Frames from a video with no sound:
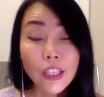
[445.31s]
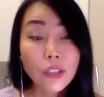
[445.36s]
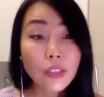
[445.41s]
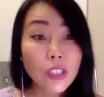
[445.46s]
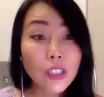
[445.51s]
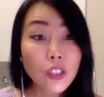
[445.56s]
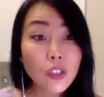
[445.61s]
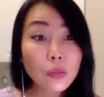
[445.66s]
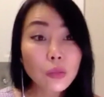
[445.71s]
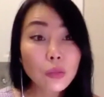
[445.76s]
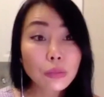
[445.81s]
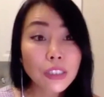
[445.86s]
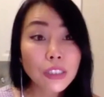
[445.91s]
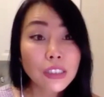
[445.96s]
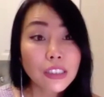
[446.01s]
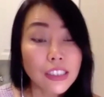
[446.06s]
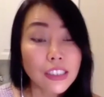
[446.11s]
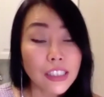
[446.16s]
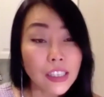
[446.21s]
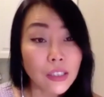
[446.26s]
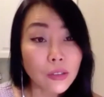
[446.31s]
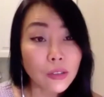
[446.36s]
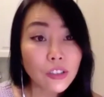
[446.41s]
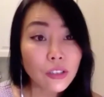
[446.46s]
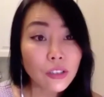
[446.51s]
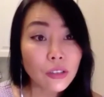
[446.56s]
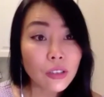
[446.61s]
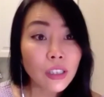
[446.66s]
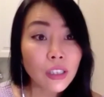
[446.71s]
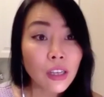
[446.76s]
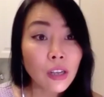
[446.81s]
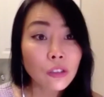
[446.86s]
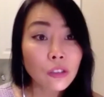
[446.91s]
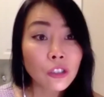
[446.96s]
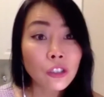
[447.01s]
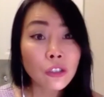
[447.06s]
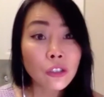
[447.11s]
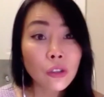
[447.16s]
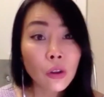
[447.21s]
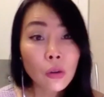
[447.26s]
You need to print it out. You
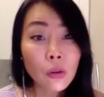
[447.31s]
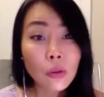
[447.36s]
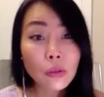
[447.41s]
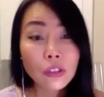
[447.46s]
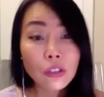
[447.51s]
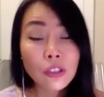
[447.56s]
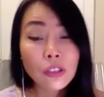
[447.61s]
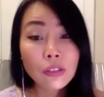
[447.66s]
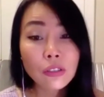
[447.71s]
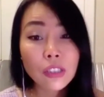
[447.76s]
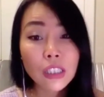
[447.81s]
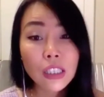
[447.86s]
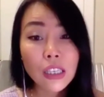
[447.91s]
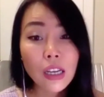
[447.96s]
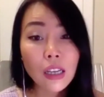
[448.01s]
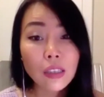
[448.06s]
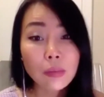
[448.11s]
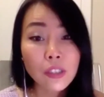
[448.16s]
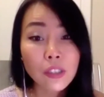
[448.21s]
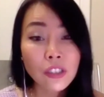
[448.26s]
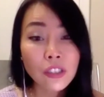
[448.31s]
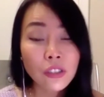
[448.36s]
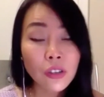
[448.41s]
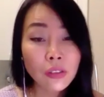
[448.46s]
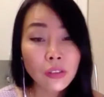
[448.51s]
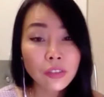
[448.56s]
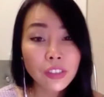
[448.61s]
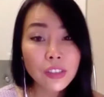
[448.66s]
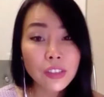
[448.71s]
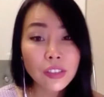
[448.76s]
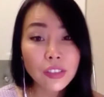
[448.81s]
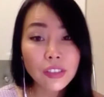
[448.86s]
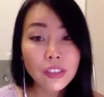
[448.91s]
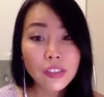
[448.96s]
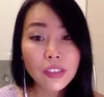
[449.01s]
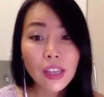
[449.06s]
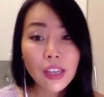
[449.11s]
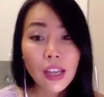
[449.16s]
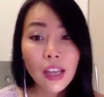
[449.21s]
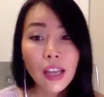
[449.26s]
cannot show to the admission
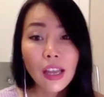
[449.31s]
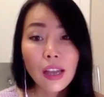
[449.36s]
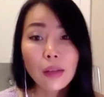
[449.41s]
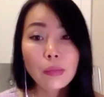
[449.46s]
officers